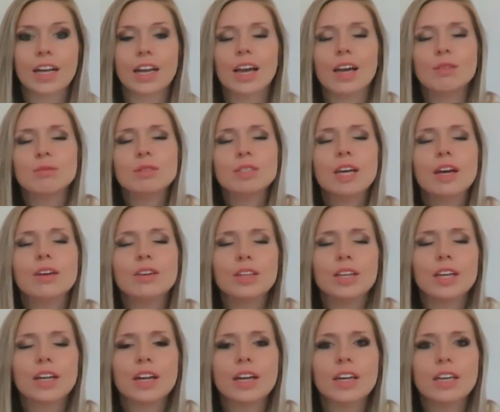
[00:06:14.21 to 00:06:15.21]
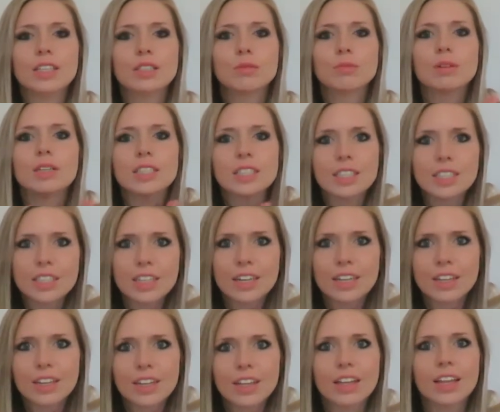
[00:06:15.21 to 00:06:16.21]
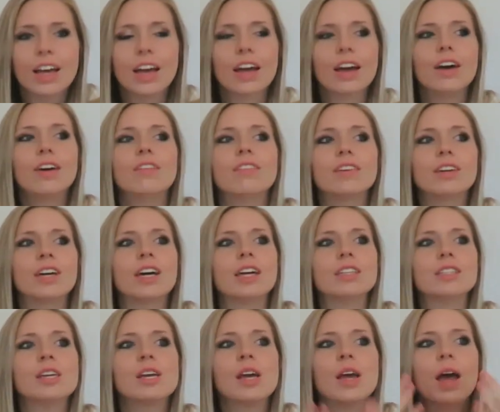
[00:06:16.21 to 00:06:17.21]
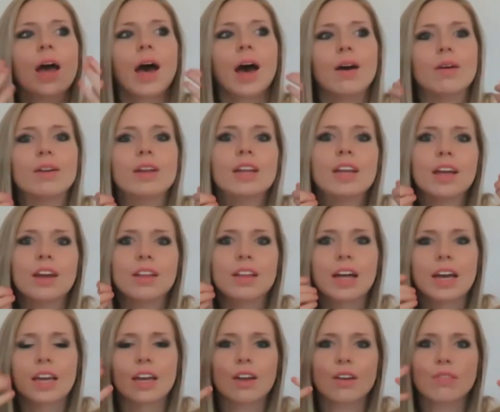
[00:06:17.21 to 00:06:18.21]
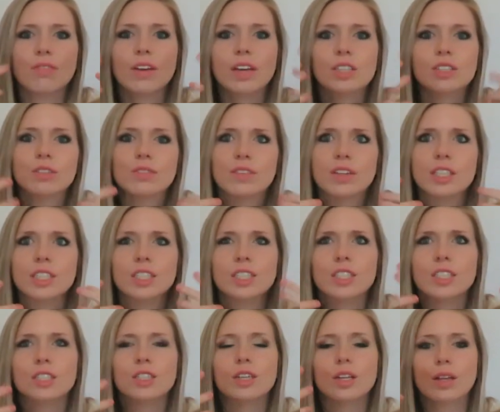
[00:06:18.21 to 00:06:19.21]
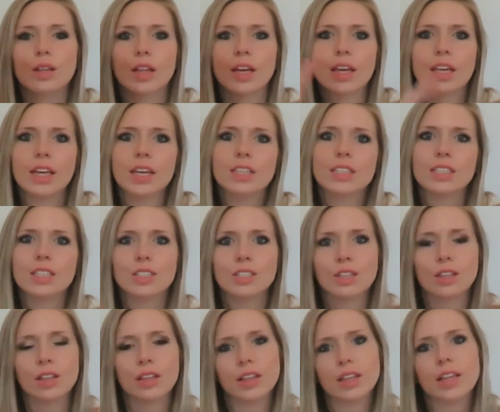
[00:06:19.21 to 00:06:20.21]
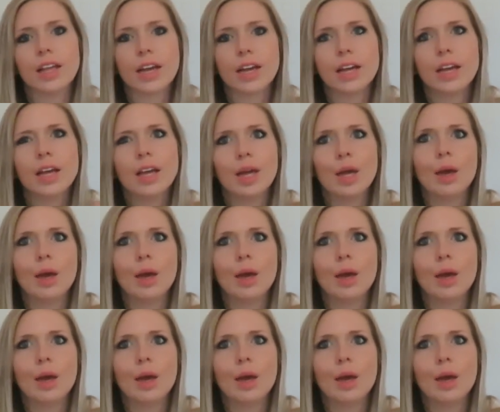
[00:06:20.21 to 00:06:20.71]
And I'm so curious what she's gonna look like. Oh my gosh, I want to know like her facial features. She's gonna look like Kinsley, she's gonna look like Claire.